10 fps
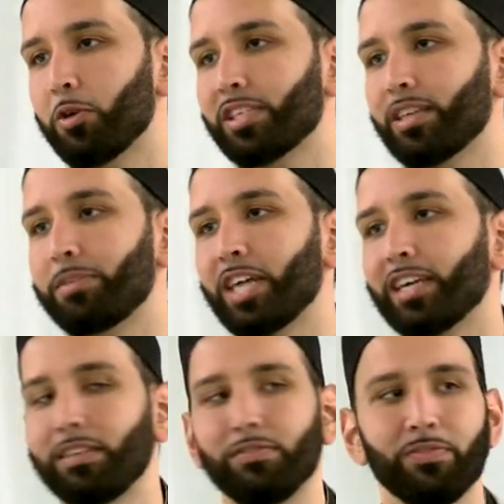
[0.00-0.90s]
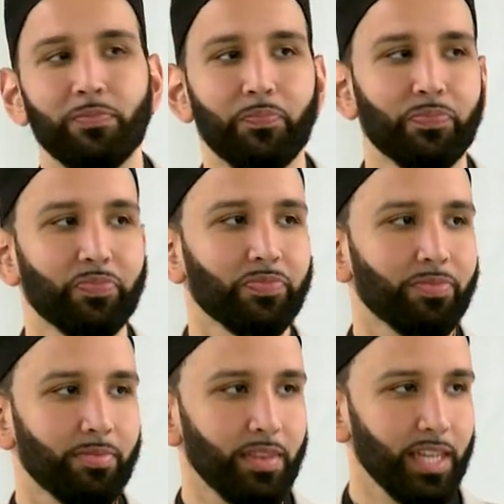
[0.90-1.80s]
or subjective?
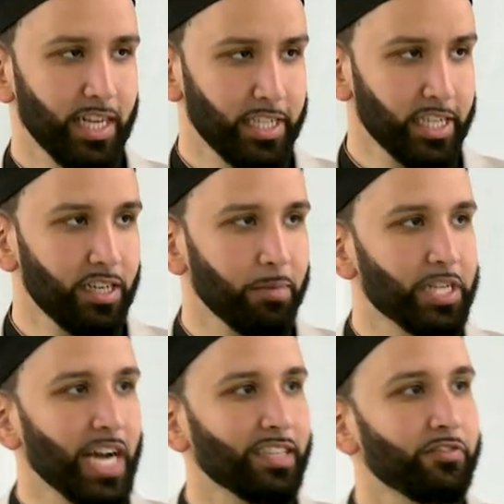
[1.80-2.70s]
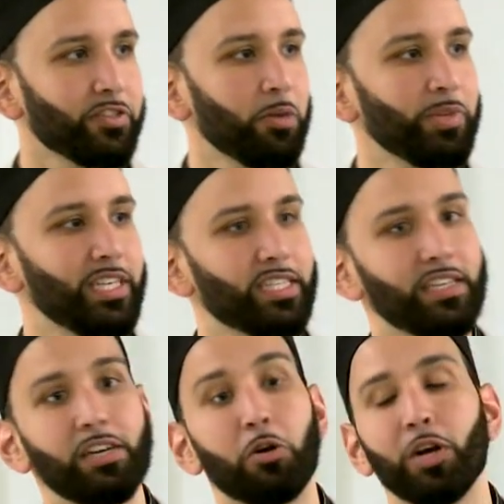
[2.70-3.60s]
Is it an objective term is,
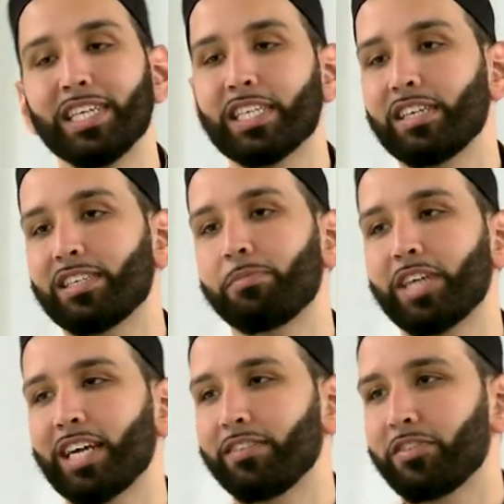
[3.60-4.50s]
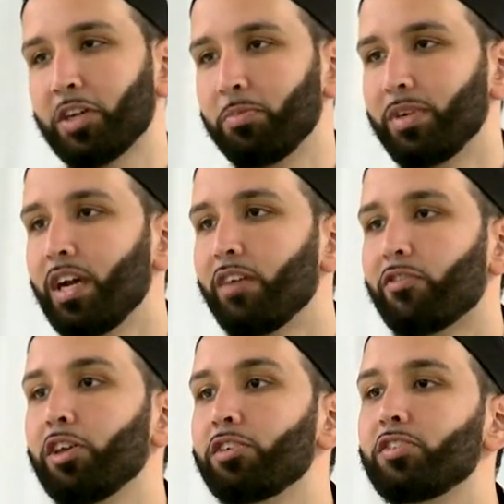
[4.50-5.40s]
or is it a subjective term?
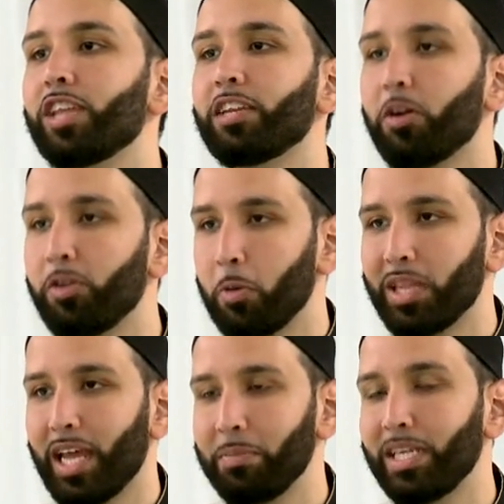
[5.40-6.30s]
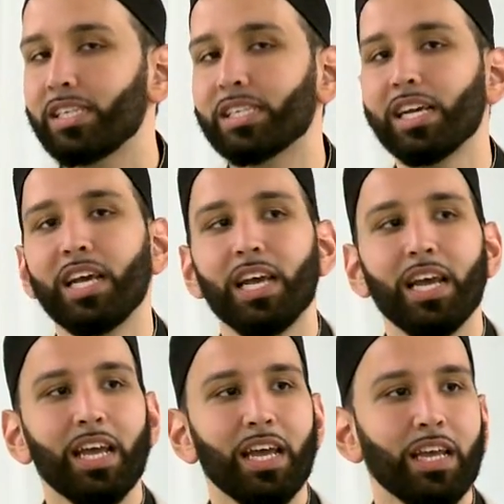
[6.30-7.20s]
For those of you that don't know what that means,
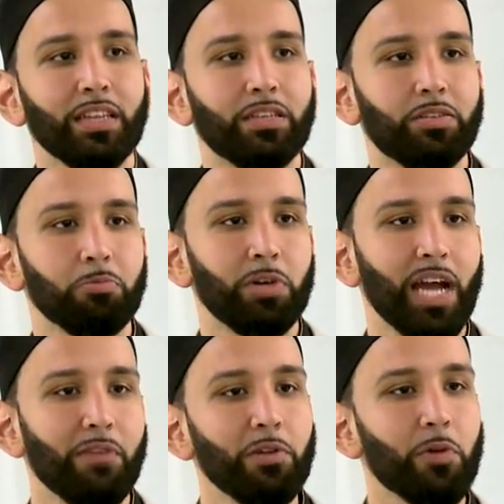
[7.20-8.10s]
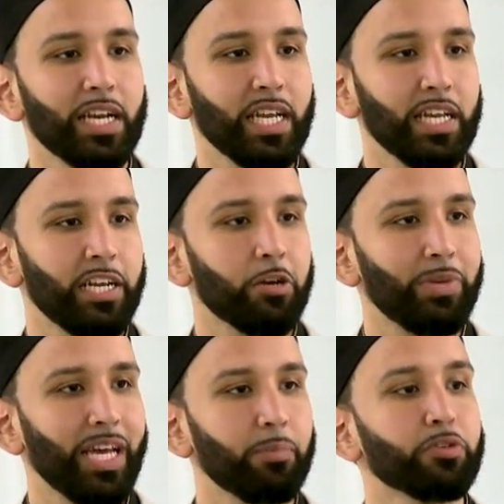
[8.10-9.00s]
would everyone in here
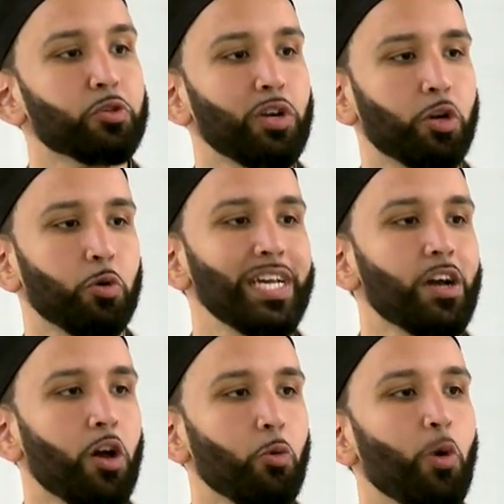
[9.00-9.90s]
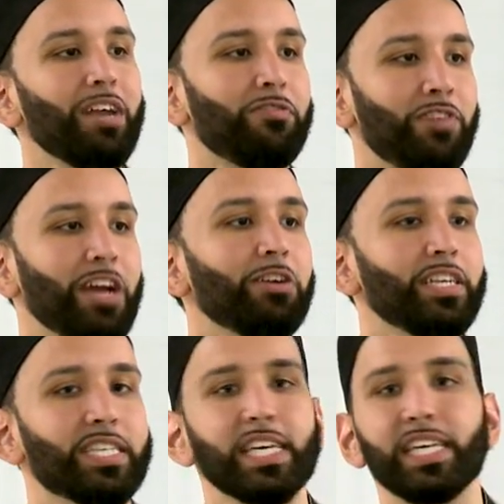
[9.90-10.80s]
be able to agree on what
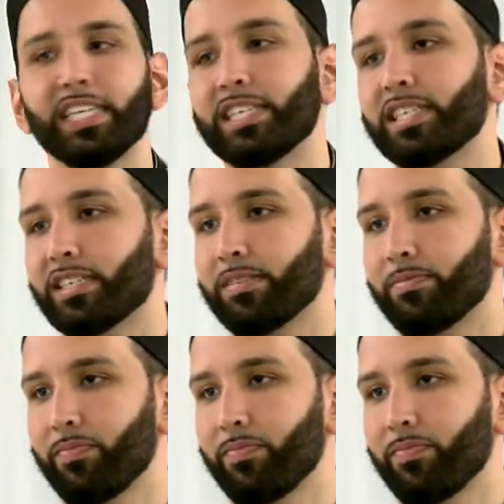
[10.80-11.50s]
fairness is?